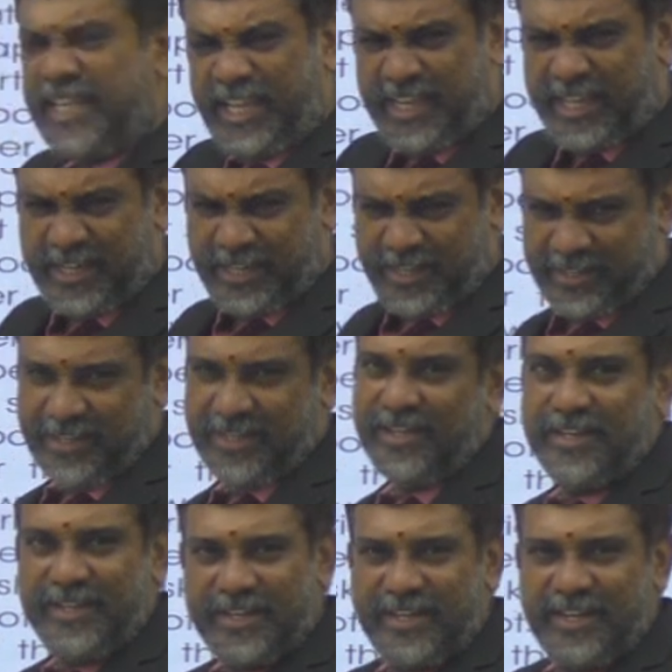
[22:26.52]
think
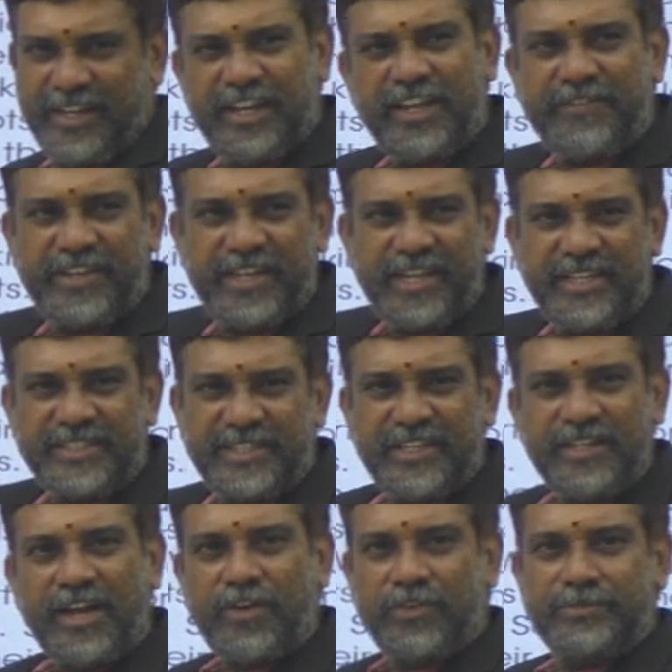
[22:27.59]
nowadays
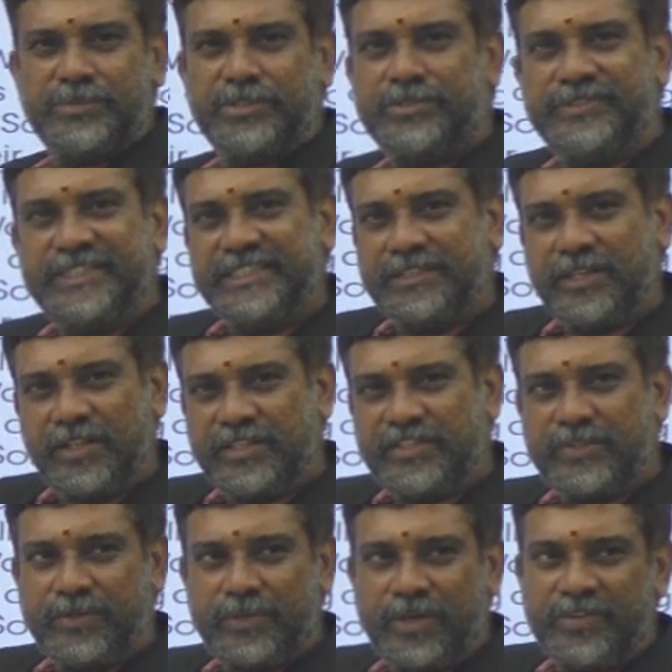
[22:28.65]
in our movies
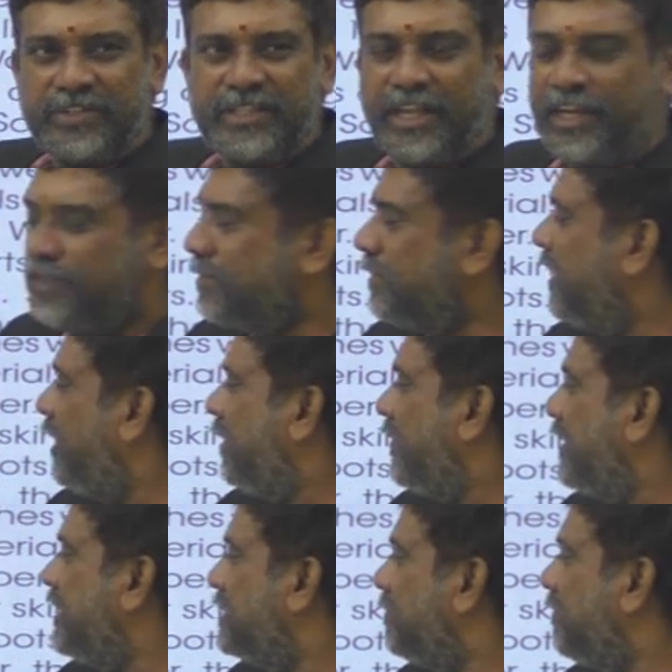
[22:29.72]
also Telugu
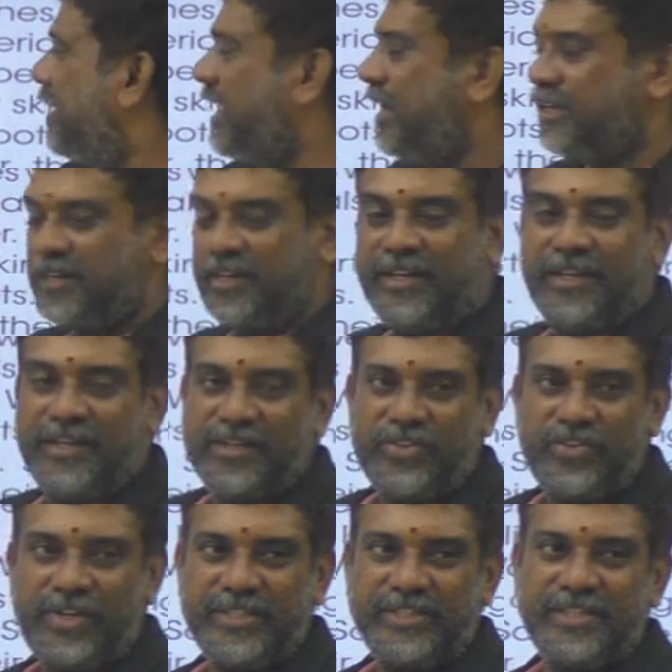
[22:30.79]
heroines wear
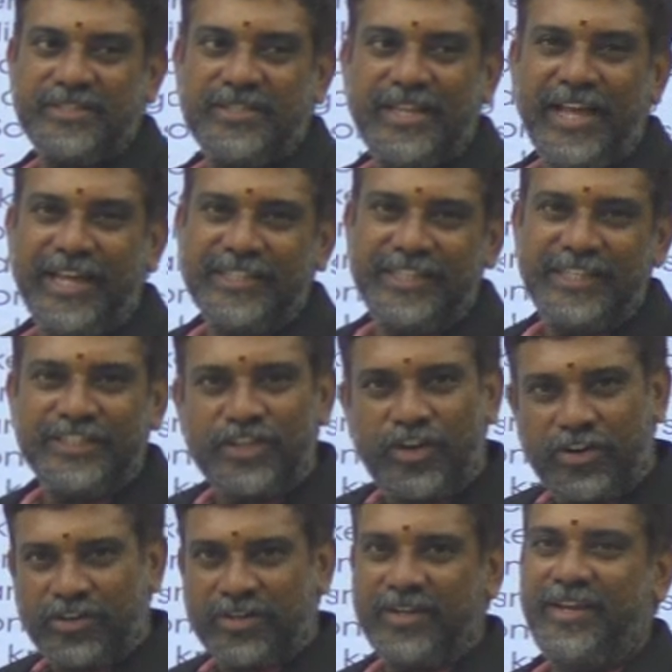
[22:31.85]
dresses like this,
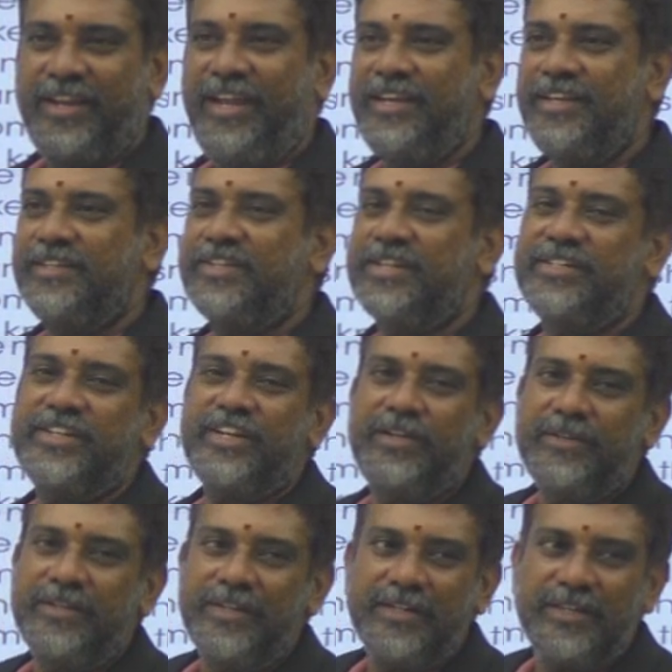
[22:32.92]
or in general
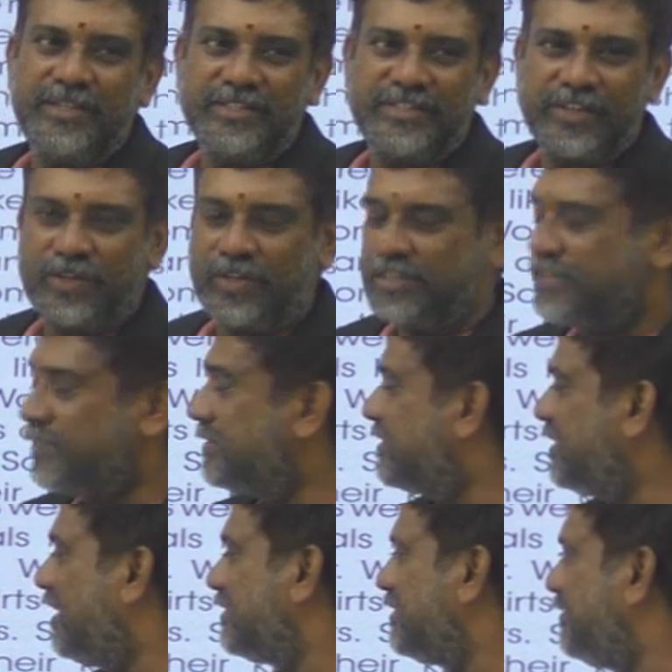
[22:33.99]
girls are also
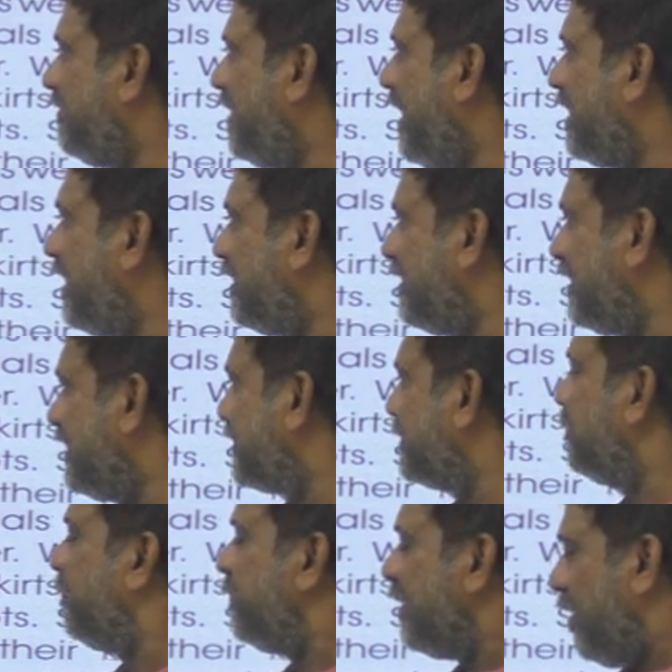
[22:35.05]
started wearing
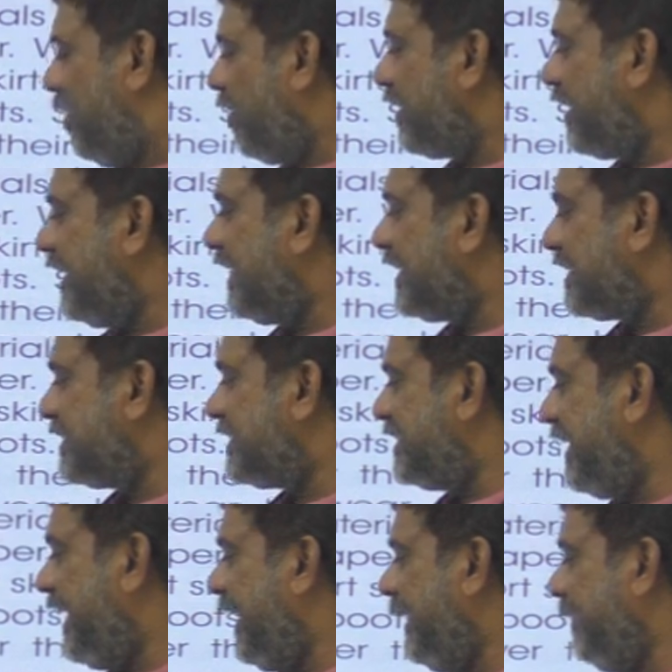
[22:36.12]
this. Okay, let us
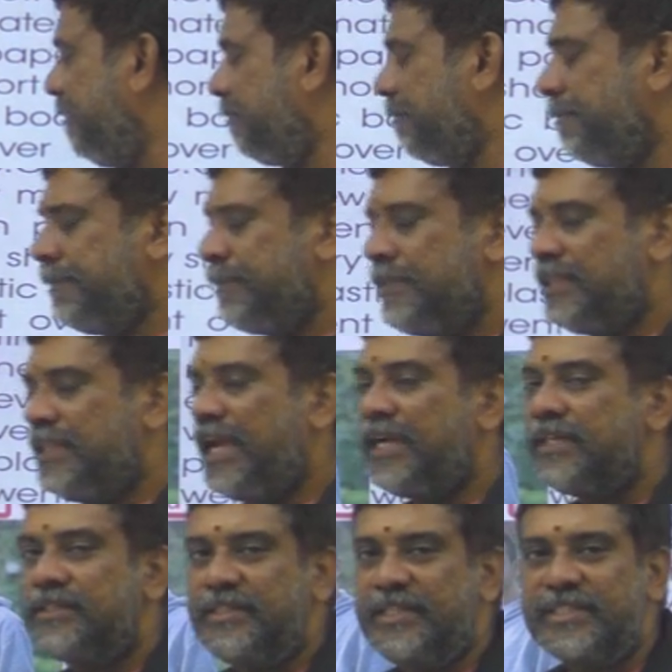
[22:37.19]
see
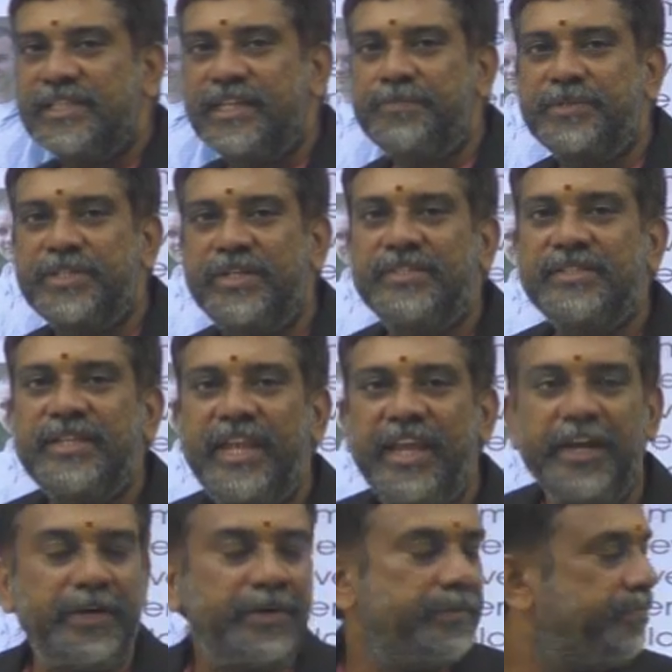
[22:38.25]
their descriptions
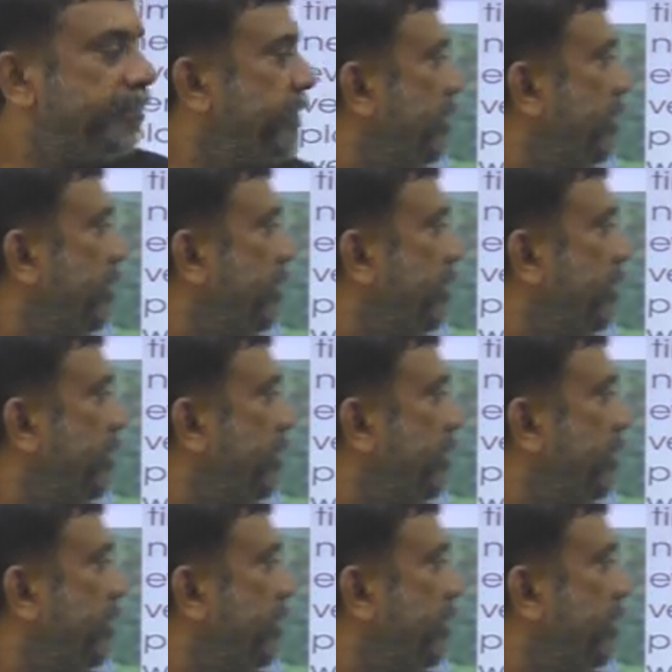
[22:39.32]
here.